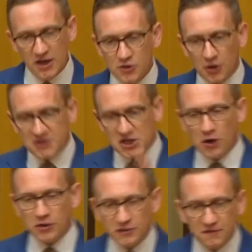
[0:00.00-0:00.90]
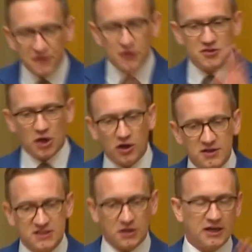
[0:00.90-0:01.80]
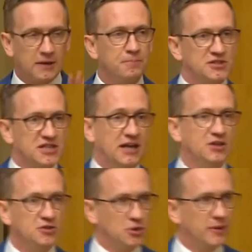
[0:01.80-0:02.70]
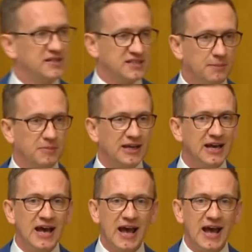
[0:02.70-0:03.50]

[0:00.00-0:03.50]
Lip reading: not a token few dollars so you can pretend you're doing something,